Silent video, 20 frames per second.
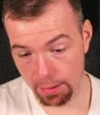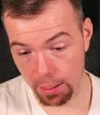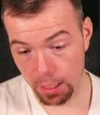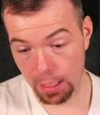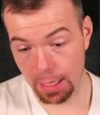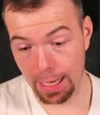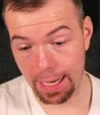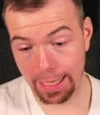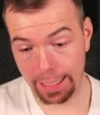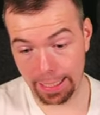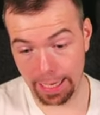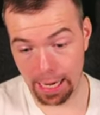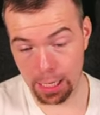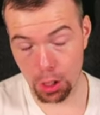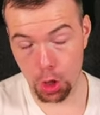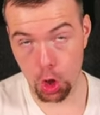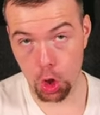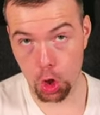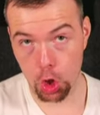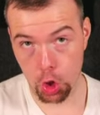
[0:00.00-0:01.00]

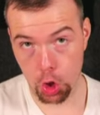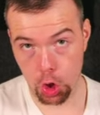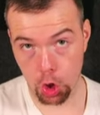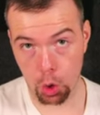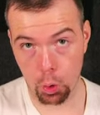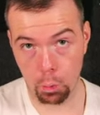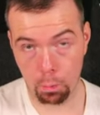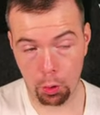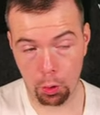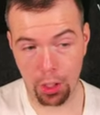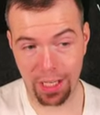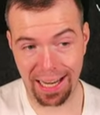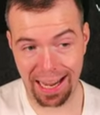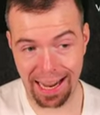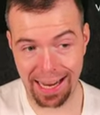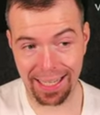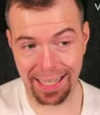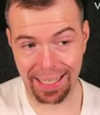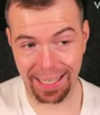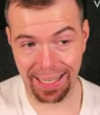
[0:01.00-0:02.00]
Again,
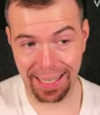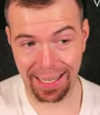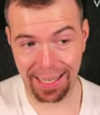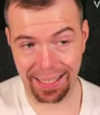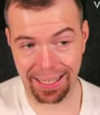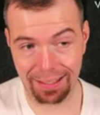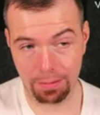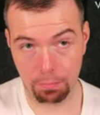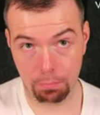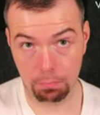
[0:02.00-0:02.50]
2.8k.